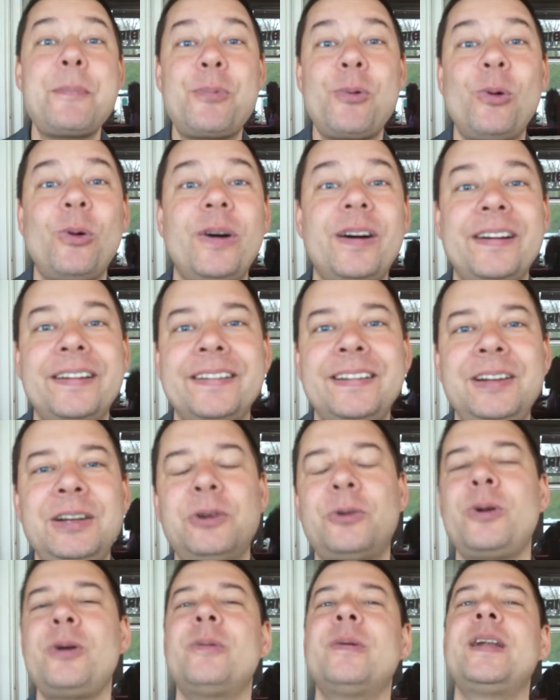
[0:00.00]
1,
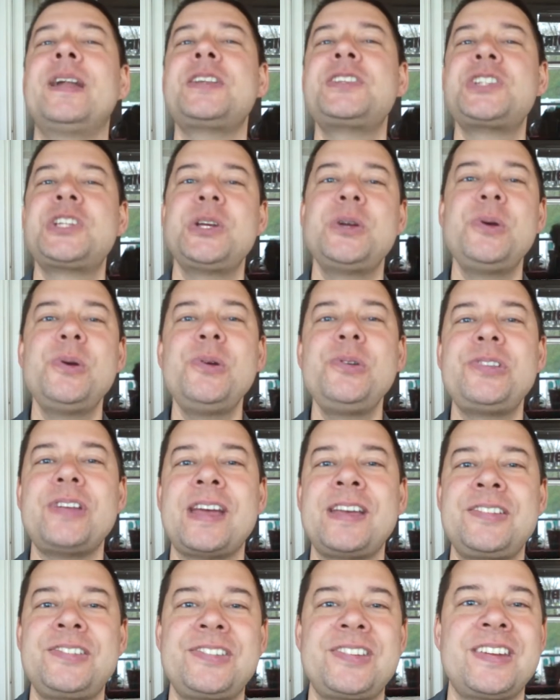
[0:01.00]
we want to choose
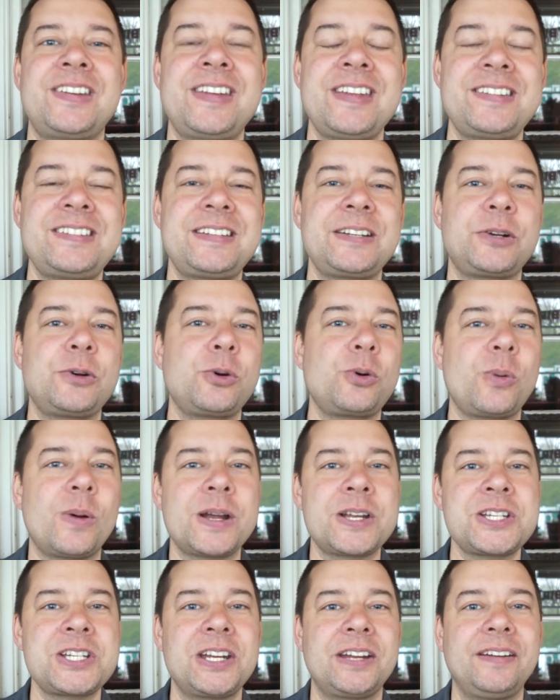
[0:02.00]
a statistical
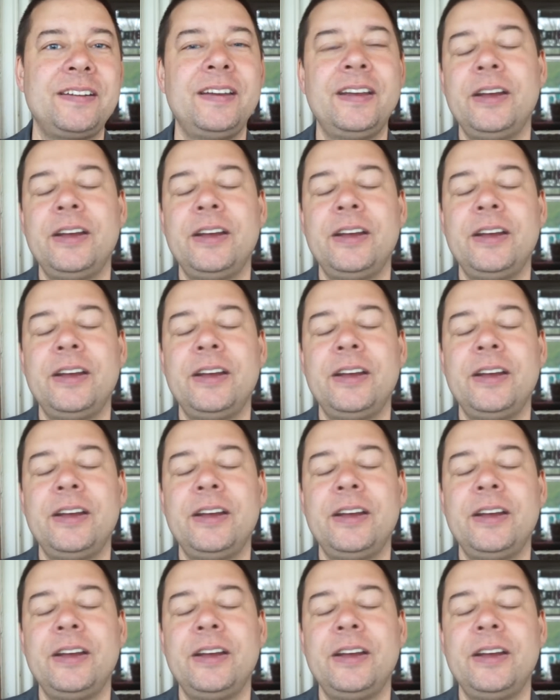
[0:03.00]
question.